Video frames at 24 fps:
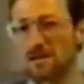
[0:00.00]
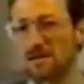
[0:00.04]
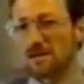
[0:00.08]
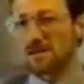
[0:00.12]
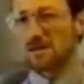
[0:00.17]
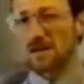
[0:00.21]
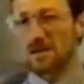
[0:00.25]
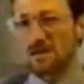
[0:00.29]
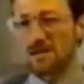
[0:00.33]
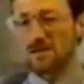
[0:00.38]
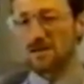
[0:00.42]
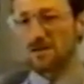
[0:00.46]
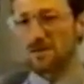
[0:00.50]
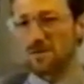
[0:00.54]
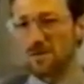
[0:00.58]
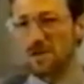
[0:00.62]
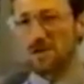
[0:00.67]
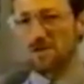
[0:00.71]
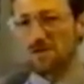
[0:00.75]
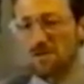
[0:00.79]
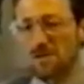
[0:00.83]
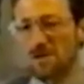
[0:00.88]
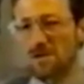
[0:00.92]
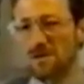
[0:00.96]
it cannot
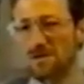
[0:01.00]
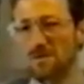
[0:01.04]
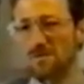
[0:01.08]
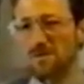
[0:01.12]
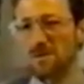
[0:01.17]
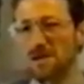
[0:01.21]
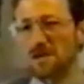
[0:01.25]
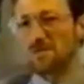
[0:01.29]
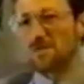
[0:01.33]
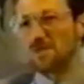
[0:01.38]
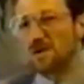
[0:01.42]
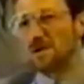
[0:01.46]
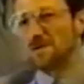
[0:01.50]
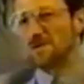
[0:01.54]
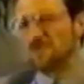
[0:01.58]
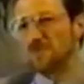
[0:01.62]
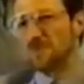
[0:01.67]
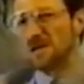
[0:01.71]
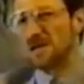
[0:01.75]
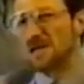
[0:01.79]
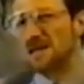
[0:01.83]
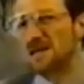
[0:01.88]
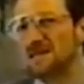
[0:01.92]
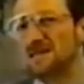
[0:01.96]
be run by
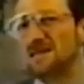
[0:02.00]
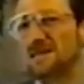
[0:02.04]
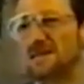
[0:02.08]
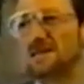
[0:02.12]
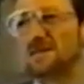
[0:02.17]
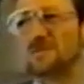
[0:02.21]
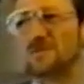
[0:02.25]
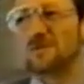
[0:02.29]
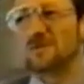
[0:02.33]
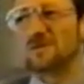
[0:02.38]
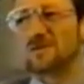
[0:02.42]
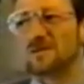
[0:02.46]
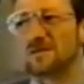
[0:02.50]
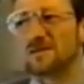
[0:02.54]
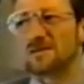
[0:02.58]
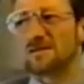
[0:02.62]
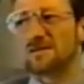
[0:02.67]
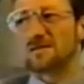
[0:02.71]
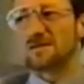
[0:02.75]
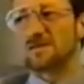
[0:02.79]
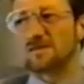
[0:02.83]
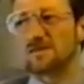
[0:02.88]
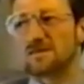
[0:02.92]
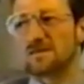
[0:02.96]
one man
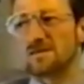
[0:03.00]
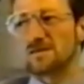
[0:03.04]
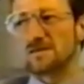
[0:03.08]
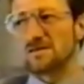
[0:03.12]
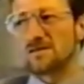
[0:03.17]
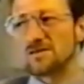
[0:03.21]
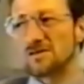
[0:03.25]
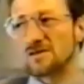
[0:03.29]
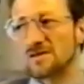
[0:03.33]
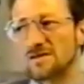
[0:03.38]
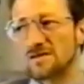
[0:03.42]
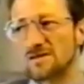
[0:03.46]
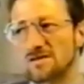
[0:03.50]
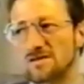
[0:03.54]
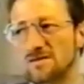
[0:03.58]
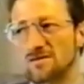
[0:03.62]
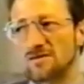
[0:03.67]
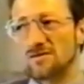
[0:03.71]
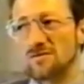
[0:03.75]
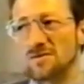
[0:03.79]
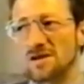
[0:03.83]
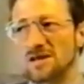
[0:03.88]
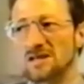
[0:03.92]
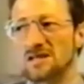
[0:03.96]
anymore. It's just
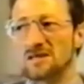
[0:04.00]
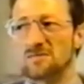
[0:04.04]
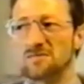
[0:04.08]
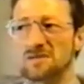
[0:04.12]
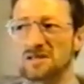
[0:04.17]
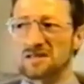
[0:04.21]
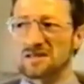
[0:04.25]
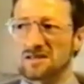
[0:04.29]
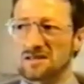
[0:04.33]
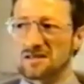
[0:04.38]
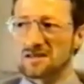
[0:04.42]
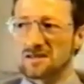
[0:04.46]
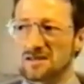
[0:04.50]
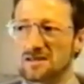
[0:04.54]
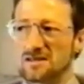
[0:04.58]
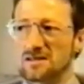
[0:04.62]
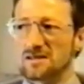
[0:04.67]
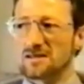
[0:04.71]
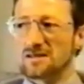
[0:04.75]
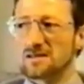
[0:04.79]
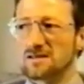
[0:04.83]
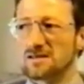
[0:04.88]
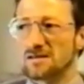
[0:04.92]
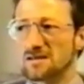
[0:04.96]
too many
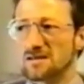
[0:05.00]
businesses.